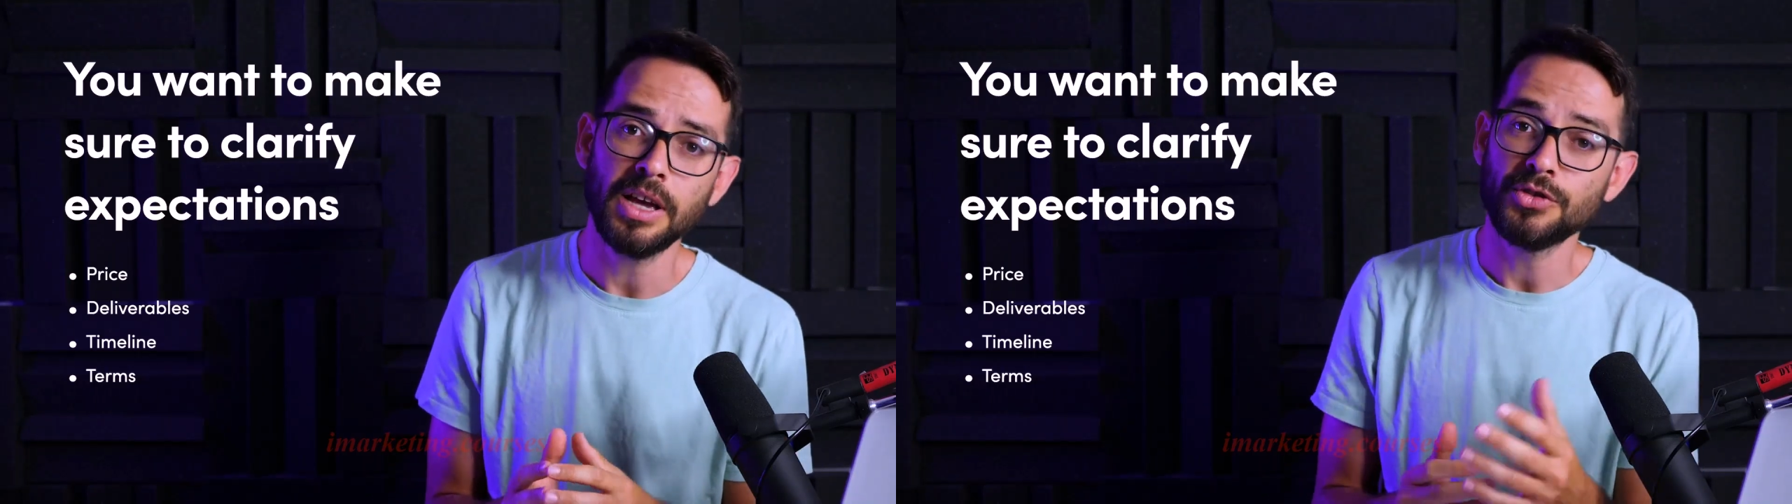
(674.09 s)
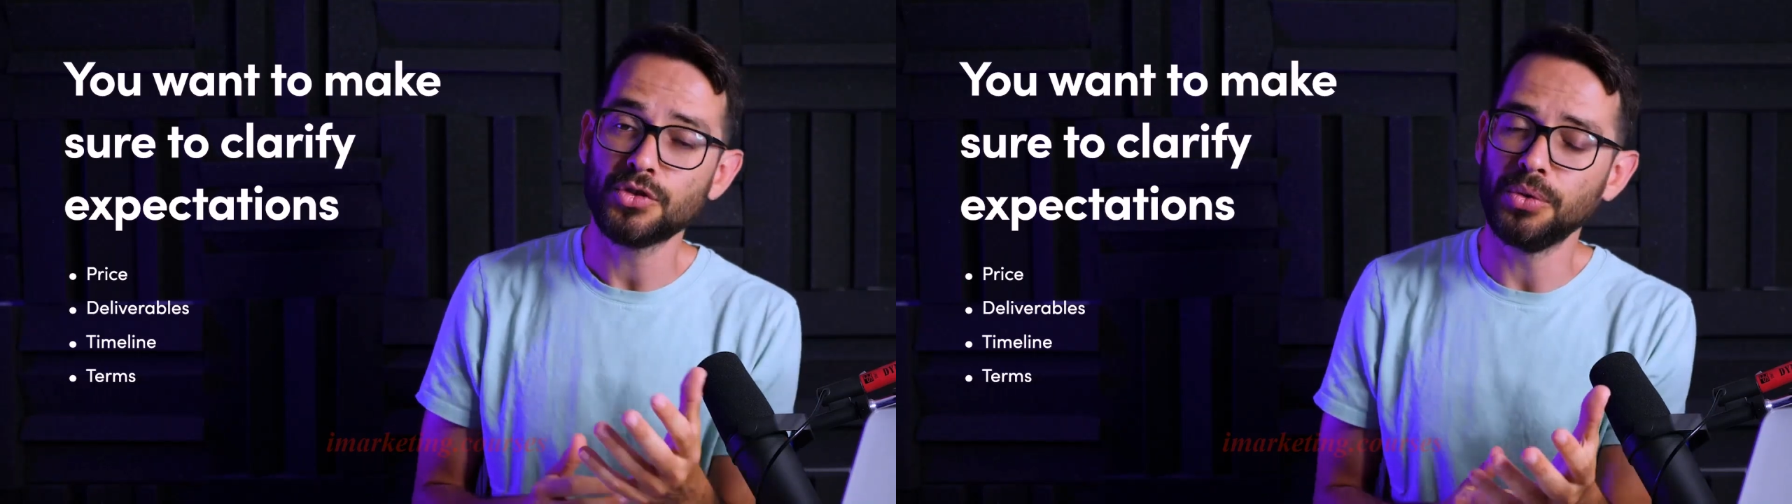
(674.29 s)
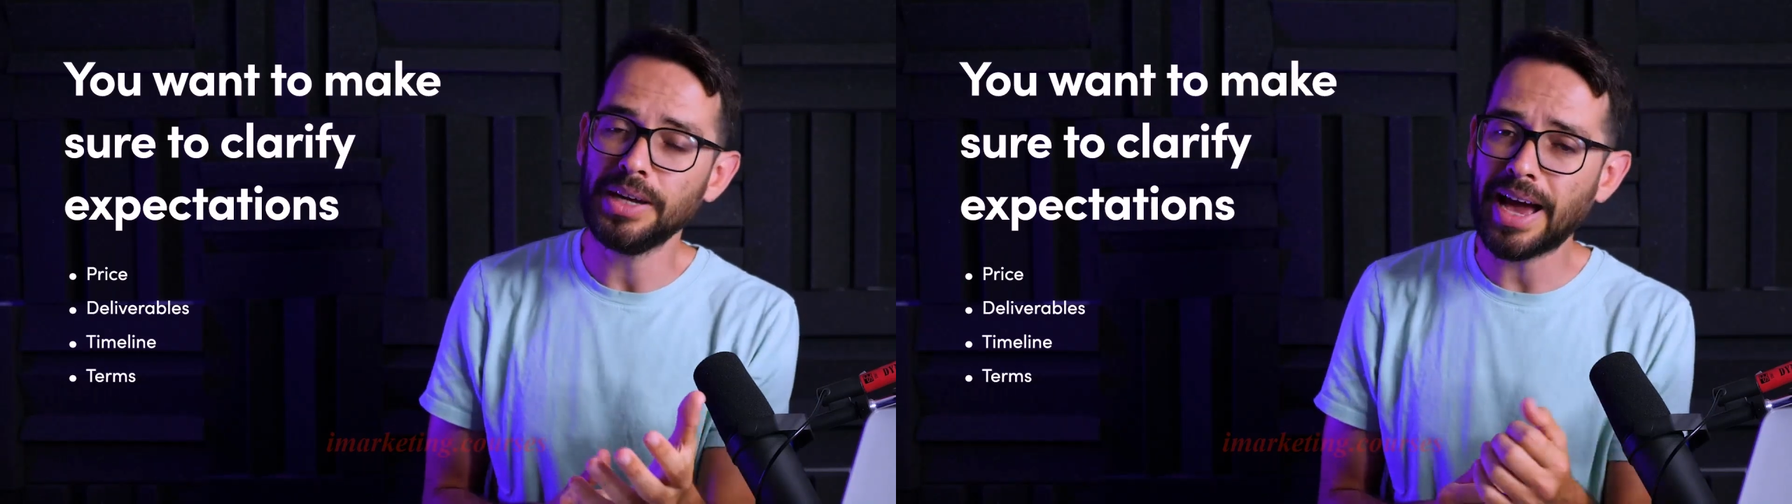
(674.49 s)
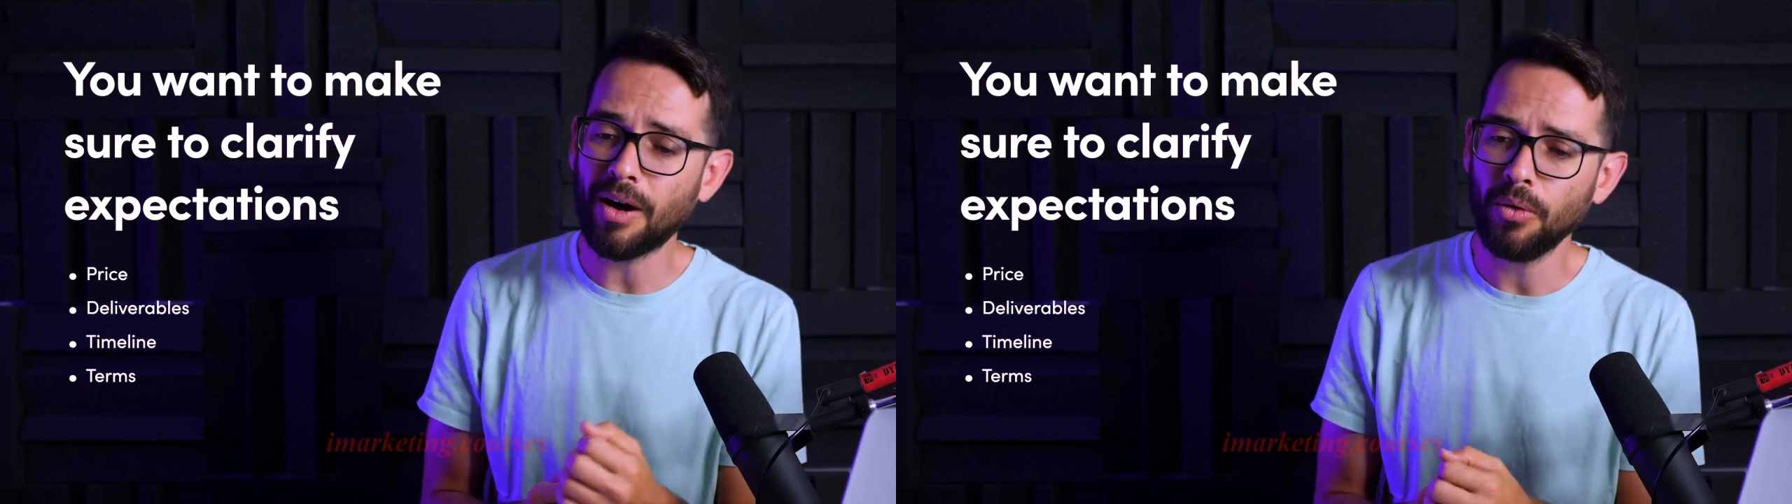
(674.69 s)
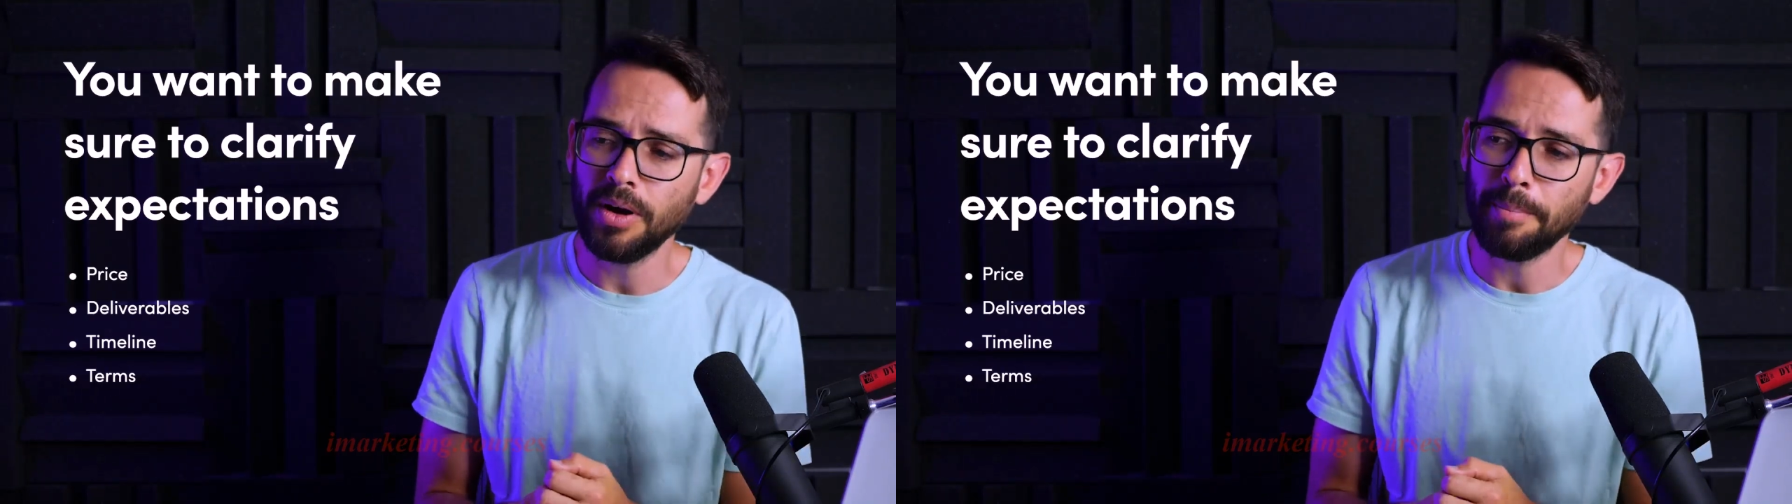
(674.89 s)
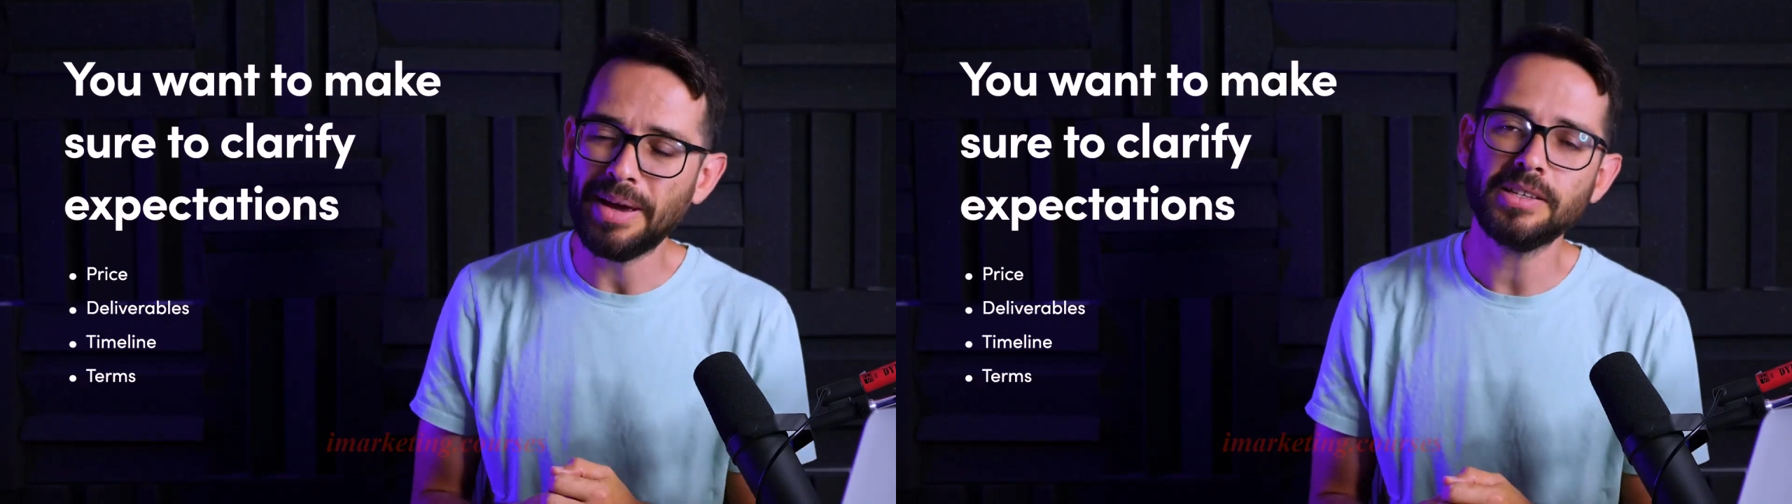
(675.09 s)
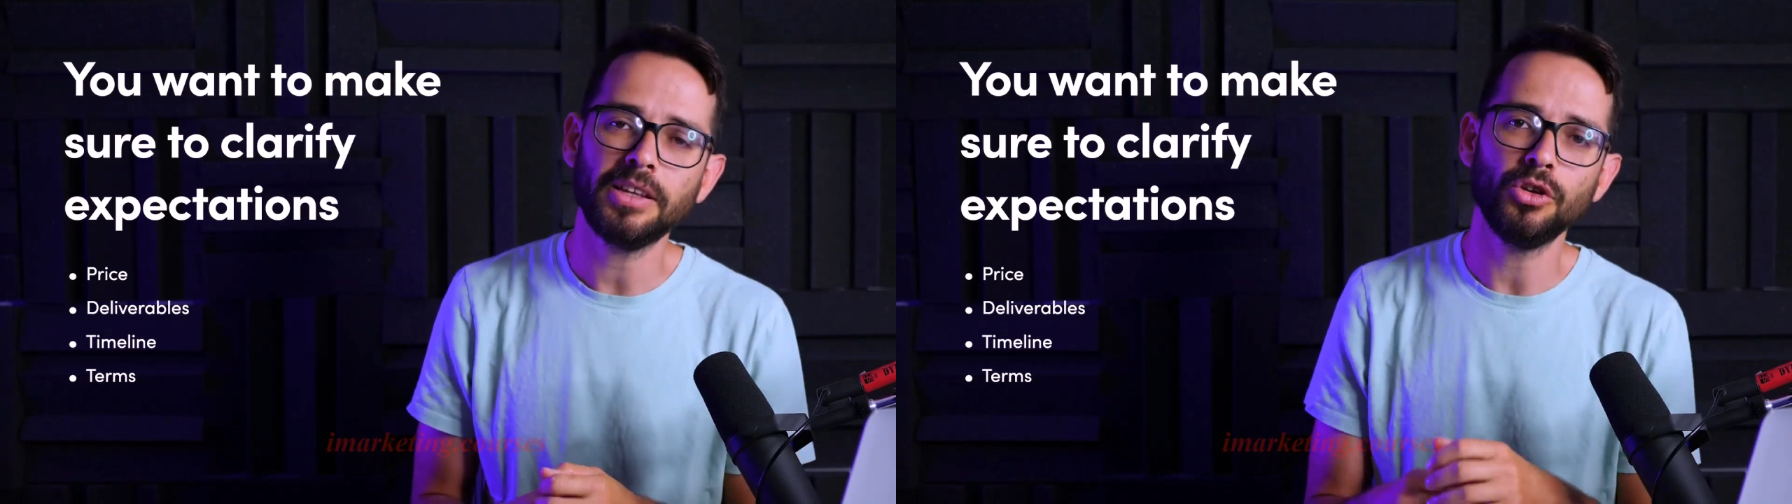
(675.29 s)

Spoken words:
So now basically